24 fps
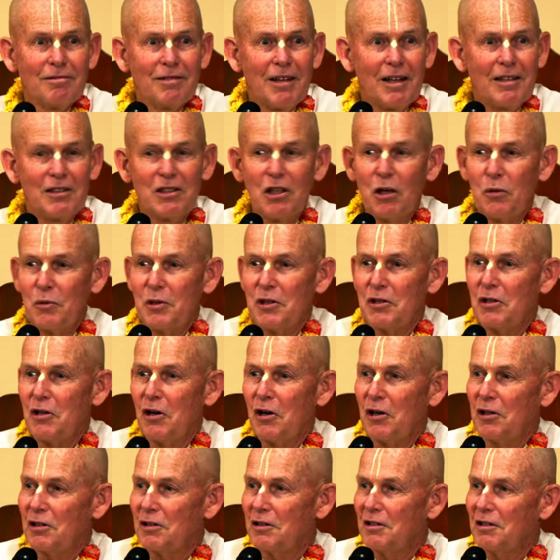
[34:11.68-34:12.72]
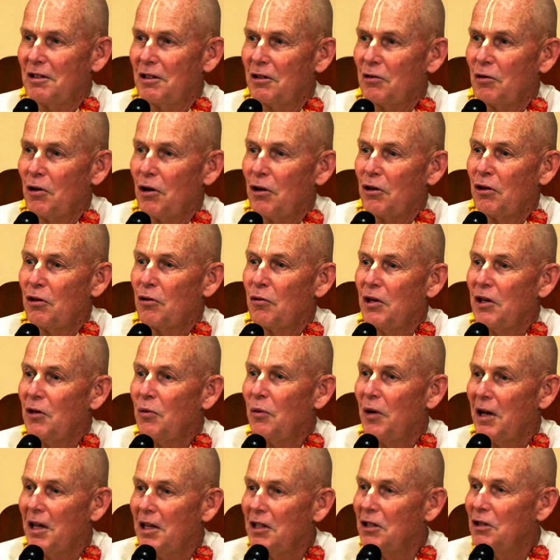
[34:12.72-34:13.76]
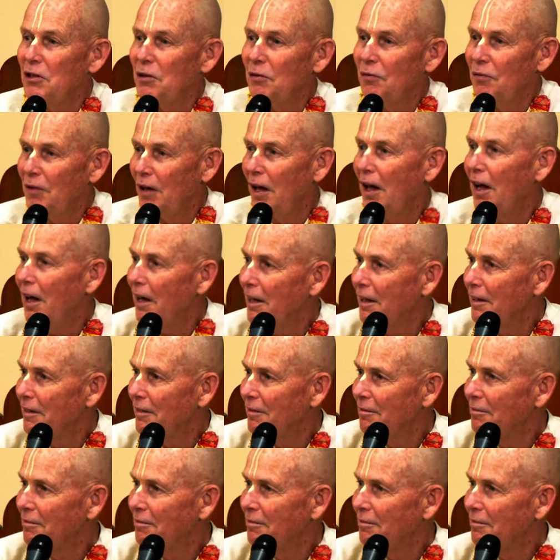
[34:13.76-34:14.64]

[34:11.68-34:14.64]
That's how he starts. There are three ways to fly.